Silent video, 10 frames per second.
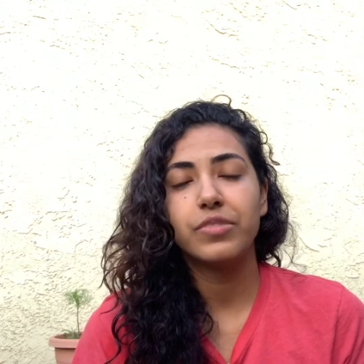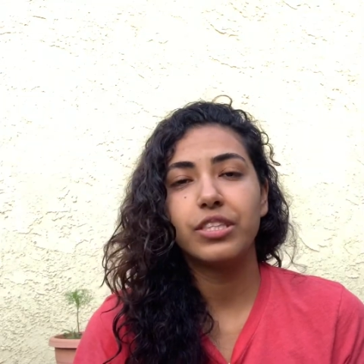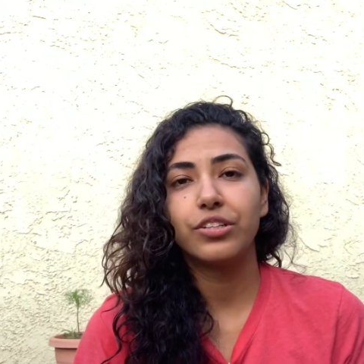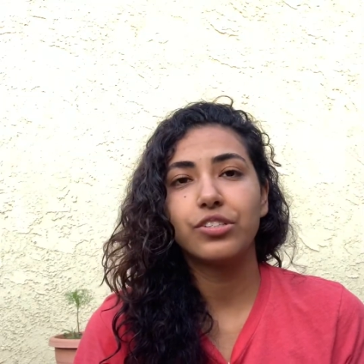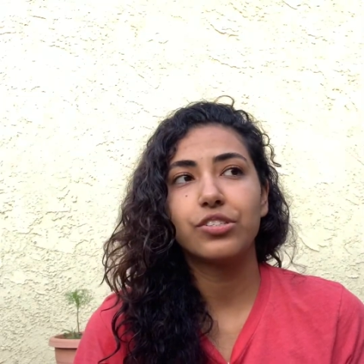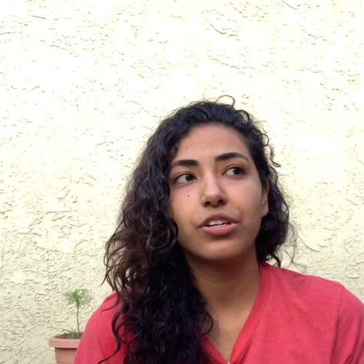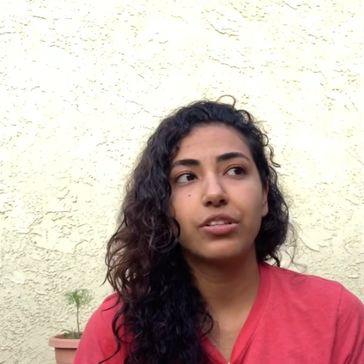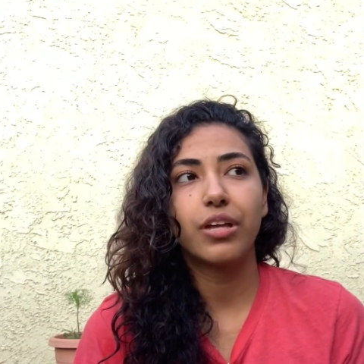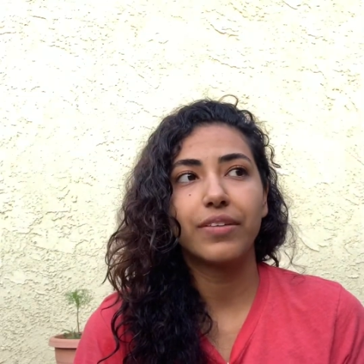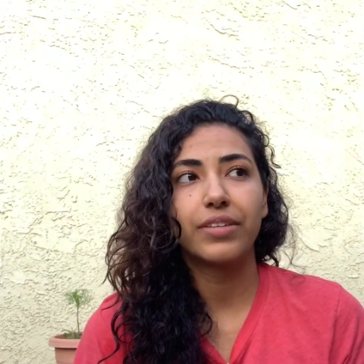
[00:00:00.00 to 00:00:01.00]
There's a
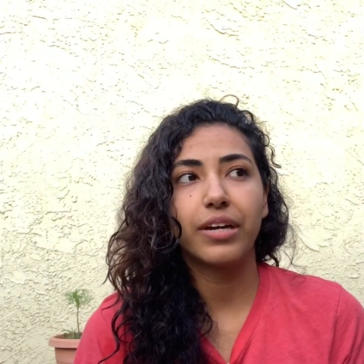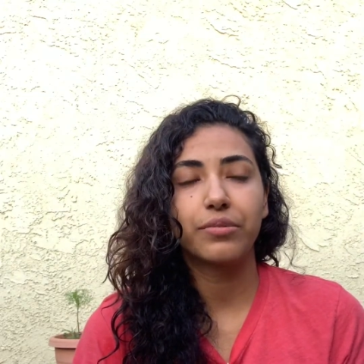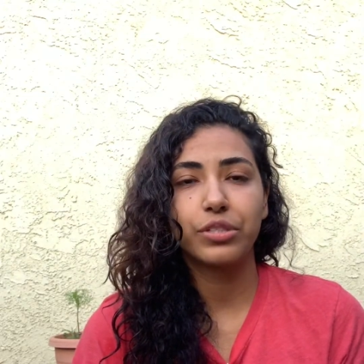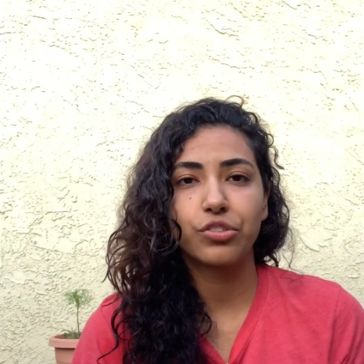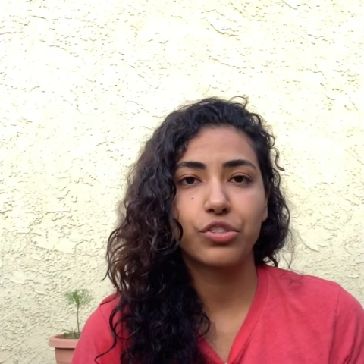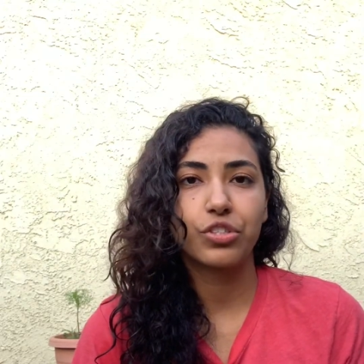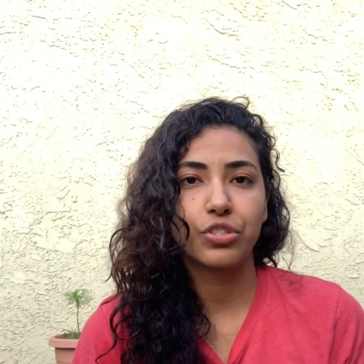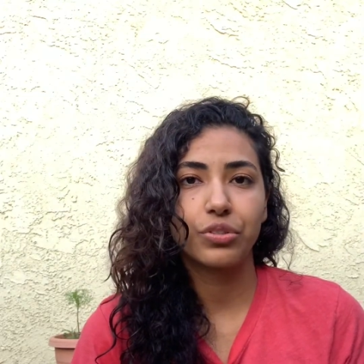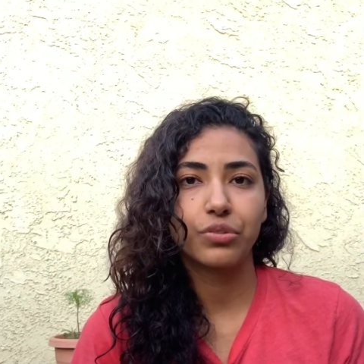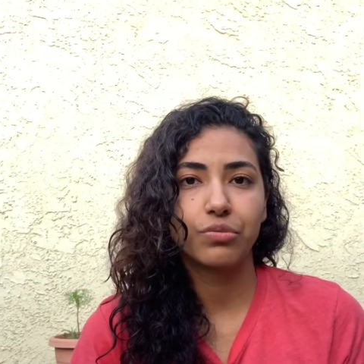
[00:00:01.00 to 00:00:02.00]
lot of that research
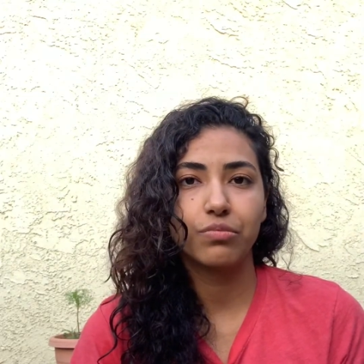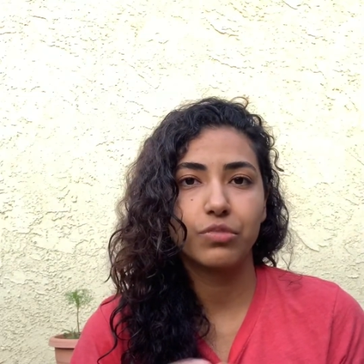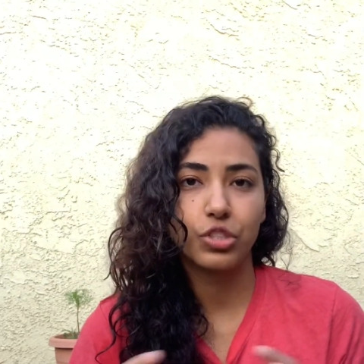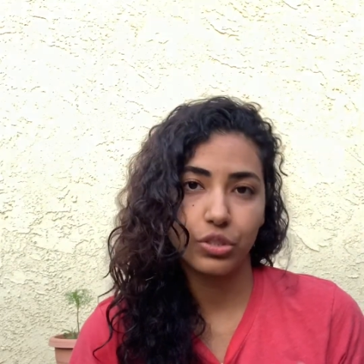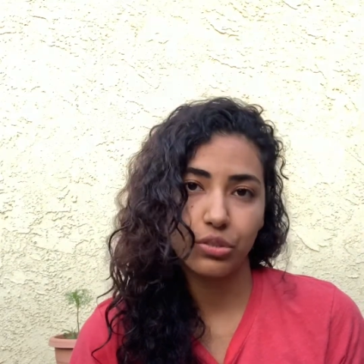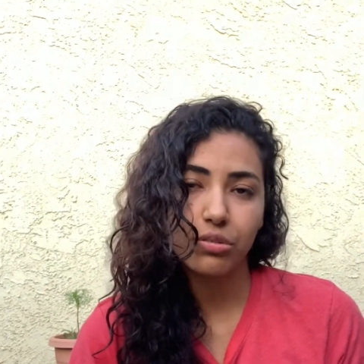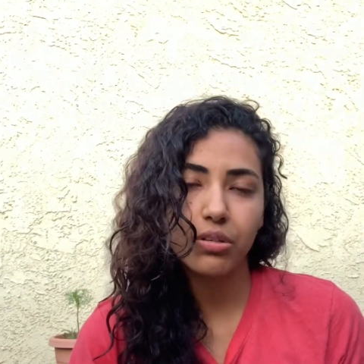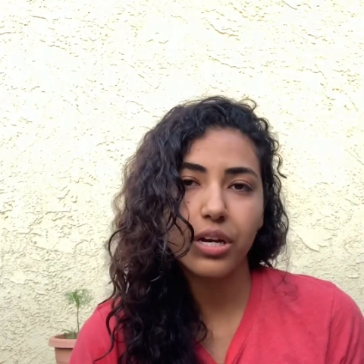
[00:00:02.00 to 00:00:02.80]
to do